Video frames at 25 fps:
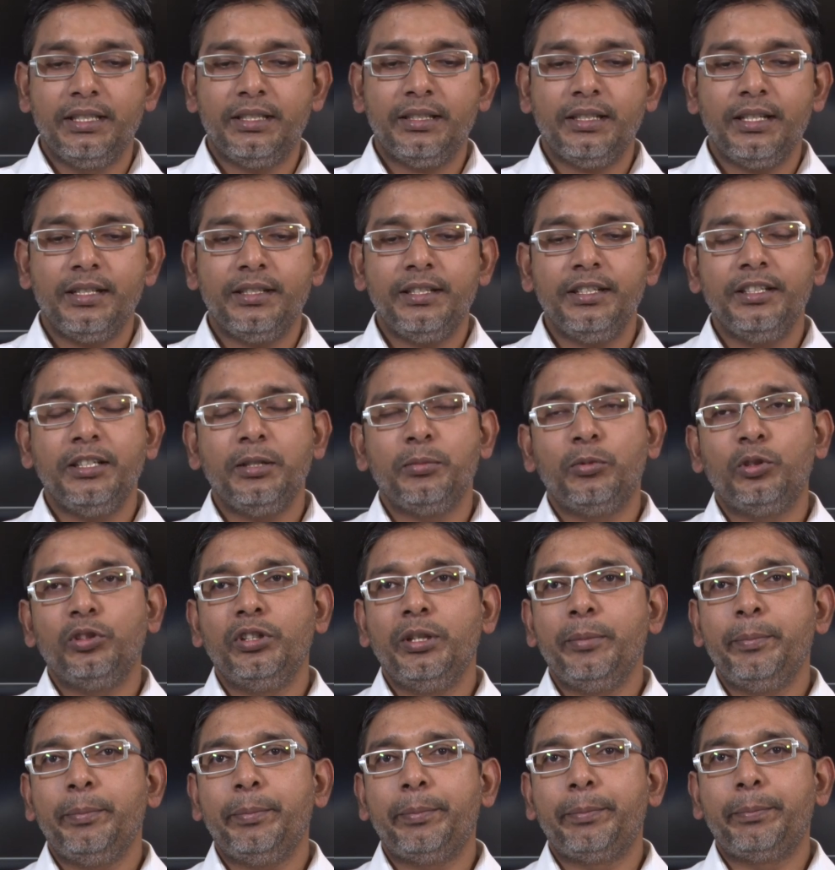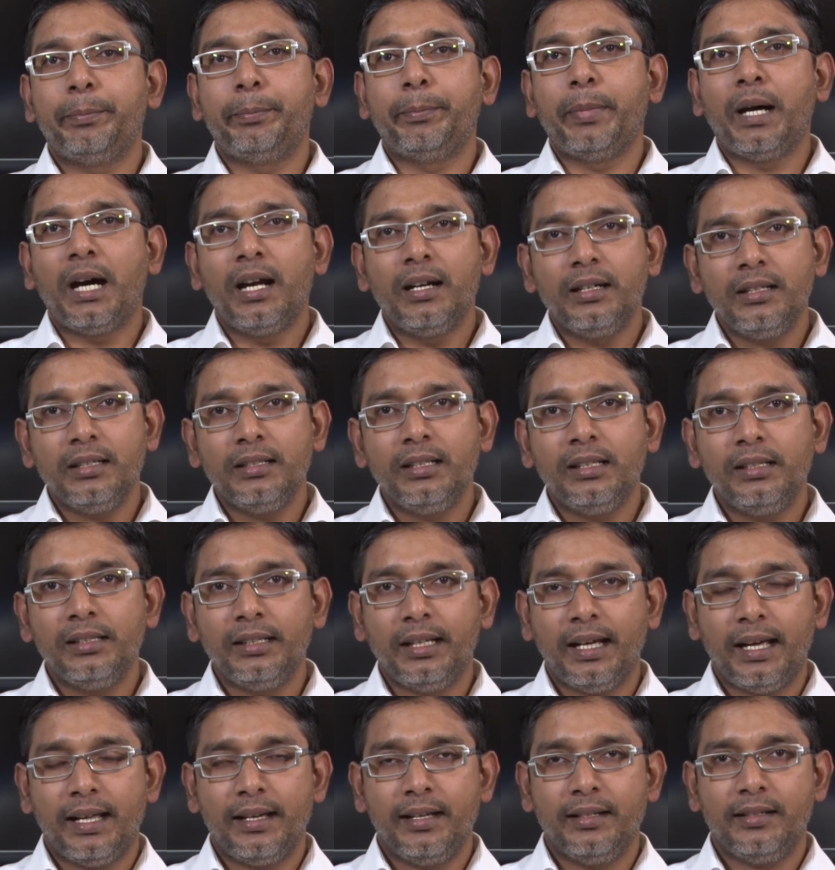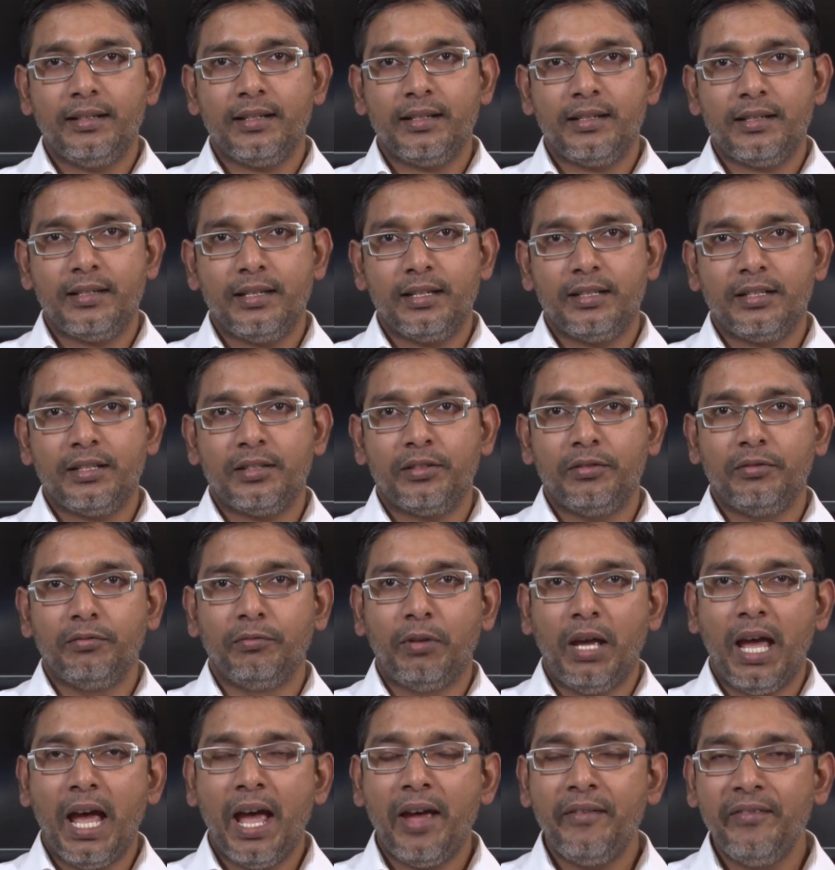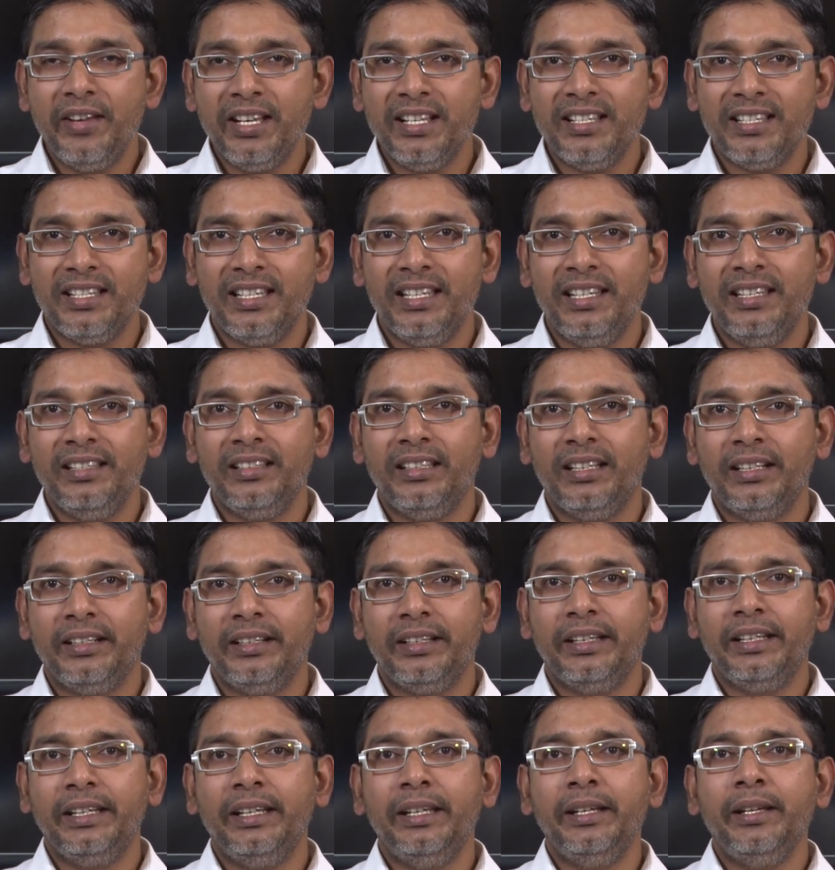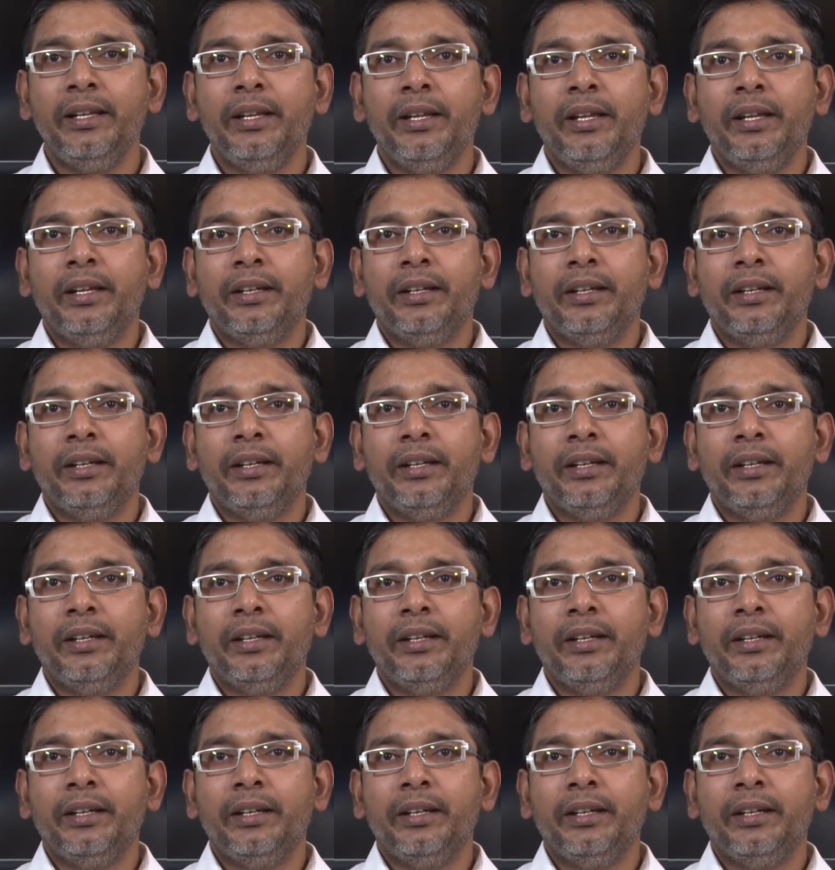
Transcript: discussing about the particle characteristics having seen that the